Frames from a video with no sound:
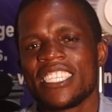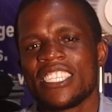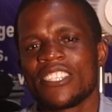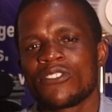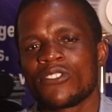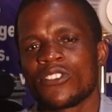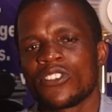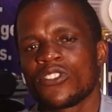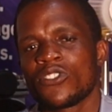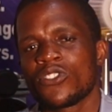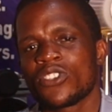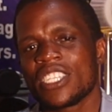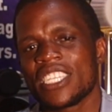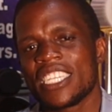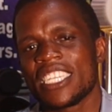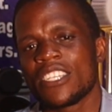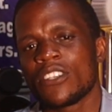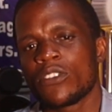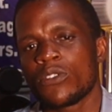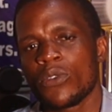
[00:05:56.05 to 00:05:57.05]
introduced
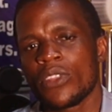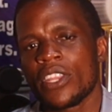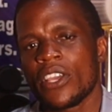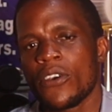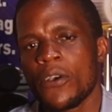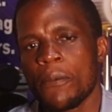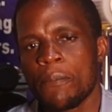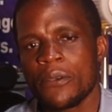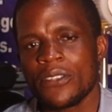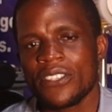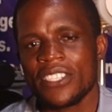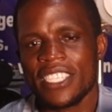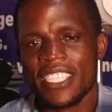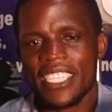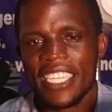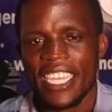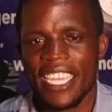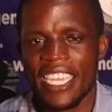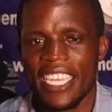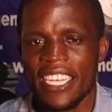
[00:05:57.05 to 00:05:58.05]
into the
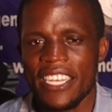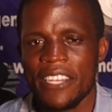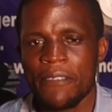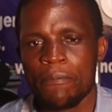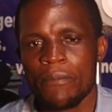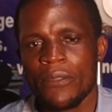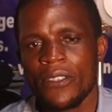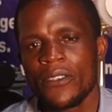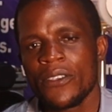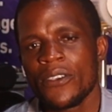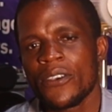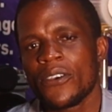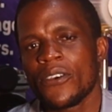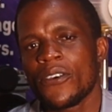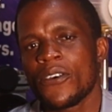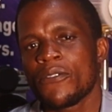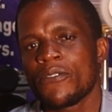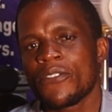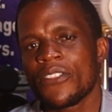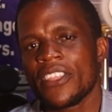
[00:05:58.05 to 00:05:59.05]
opposite end
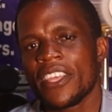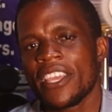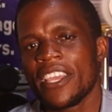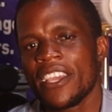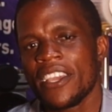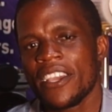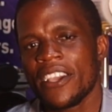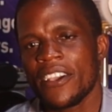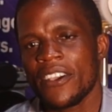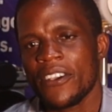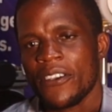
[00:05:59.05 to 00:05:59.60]
of the